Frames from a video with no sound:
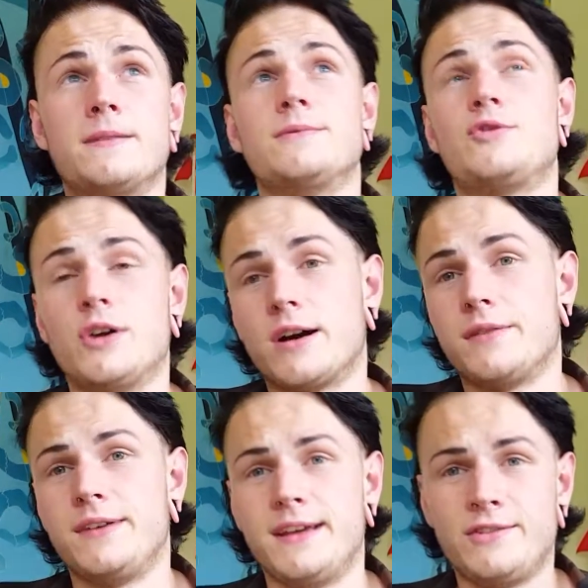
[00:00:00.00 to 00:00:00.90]
chunk
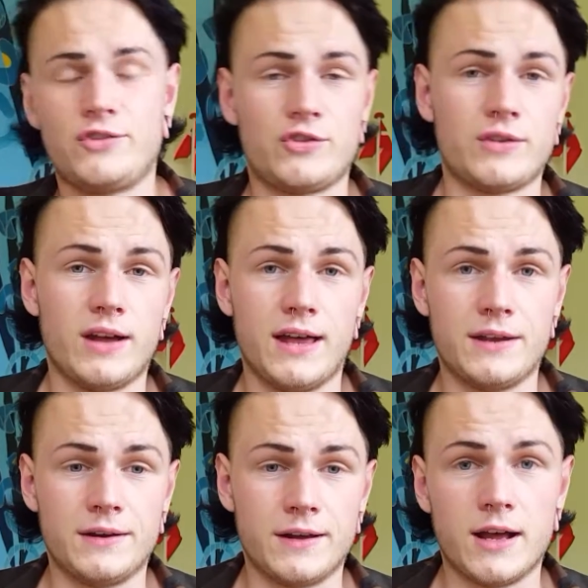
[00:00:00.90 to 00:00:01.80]
of each,
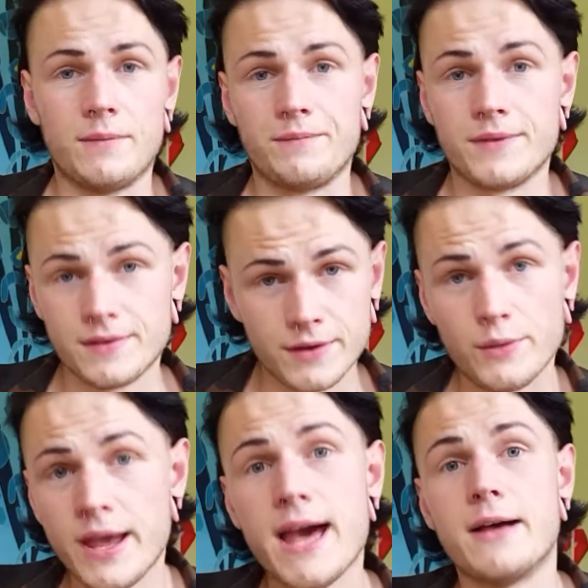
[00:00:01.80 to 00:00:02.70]
and so
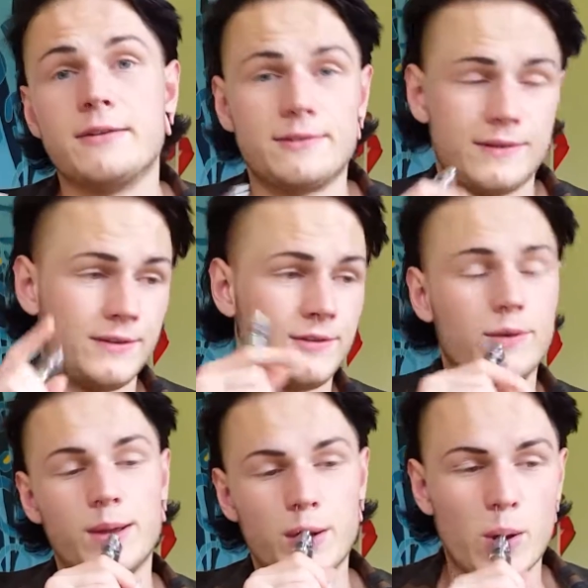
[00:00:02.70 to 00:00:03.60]
yeah, let's
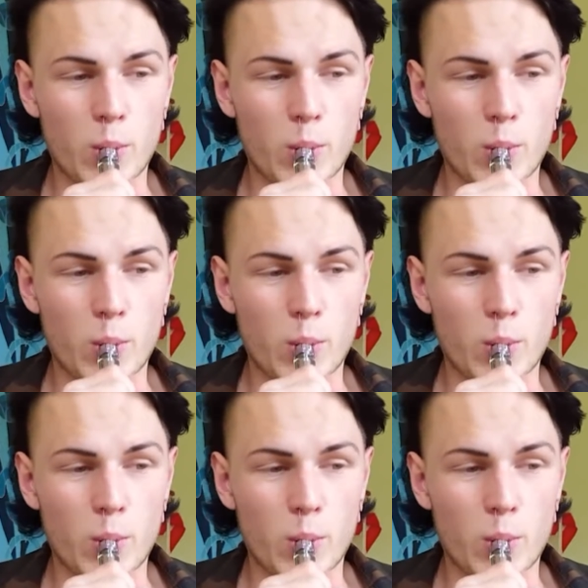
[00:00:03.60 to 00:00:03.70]
do it.